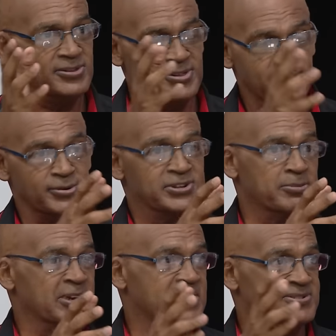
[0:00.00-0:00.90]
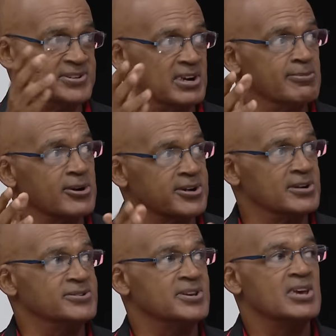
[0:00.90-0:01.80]
the three Jamaicans and the
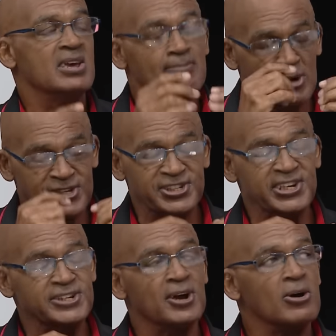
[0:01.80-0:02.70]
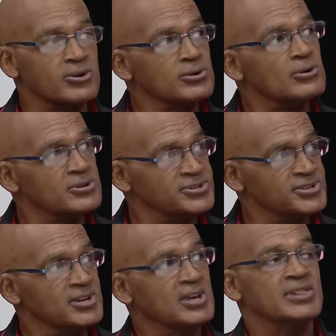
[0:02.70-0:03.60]
Americans. But she now
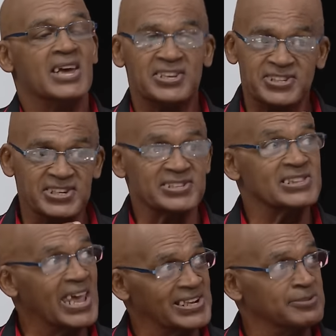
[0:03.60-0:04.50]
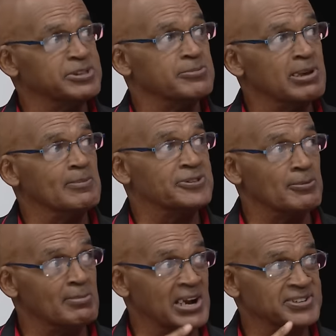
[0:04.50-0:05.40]
knows that mm. she's likely to be able
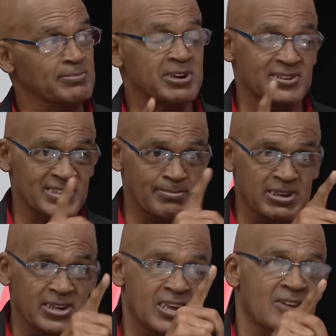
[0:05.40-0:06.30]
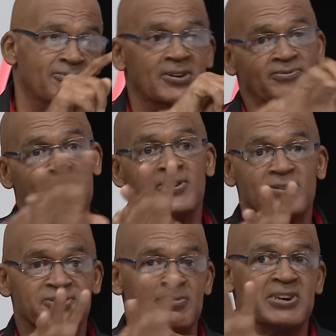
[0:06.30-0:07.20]
to match them. Because let me, for, for
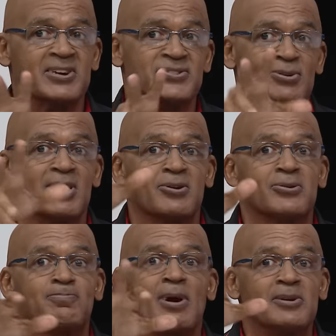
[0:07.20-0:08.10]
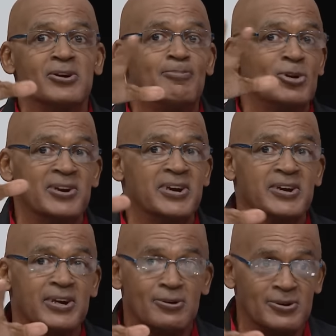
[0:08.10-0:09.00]
those Jamaicans who are probably now pulling
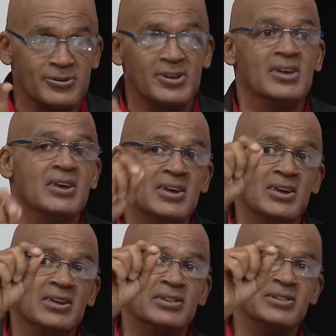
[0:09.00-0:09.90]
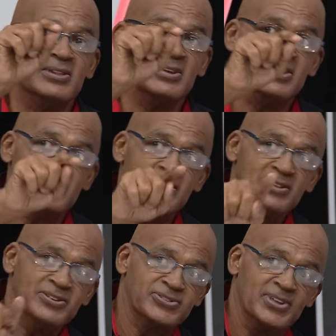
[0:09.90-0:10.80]
their hair out,
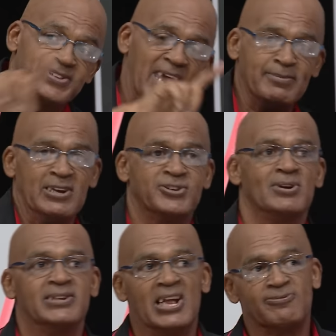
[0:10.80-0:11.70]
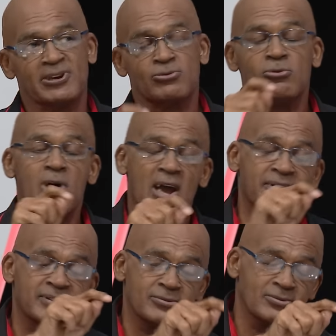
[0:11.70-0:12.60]
mm. the time that Julien Alfred
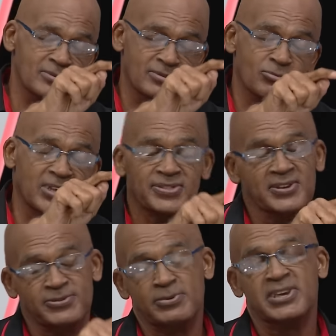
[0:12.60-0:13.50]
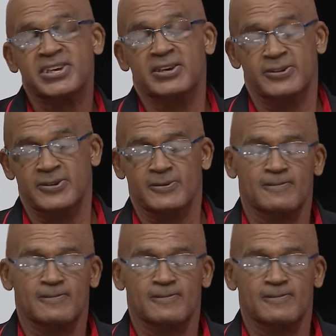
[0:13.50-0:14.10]
won with this weekend